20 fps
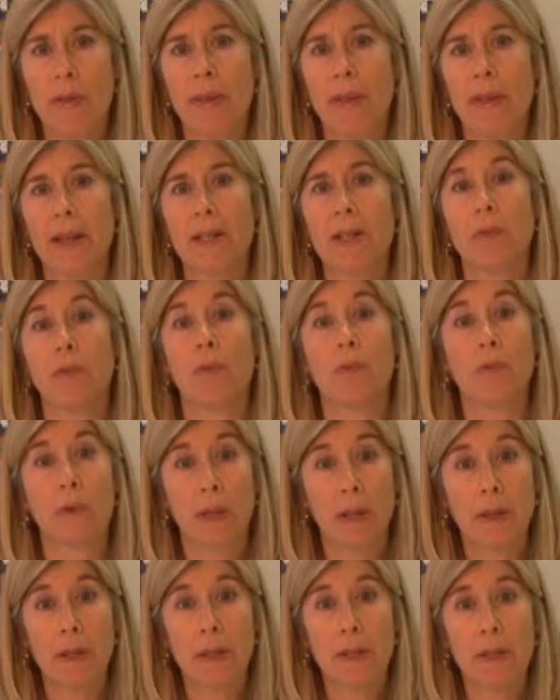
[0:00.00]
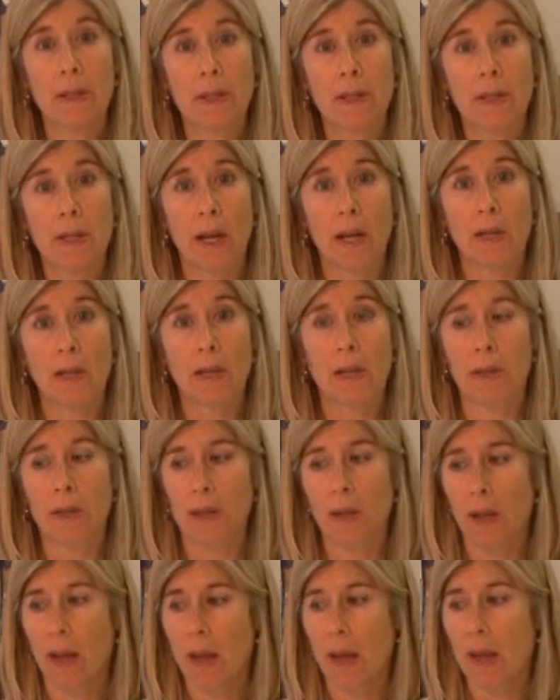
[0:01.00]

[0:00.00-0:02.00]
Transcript: I think they had some really good discussion.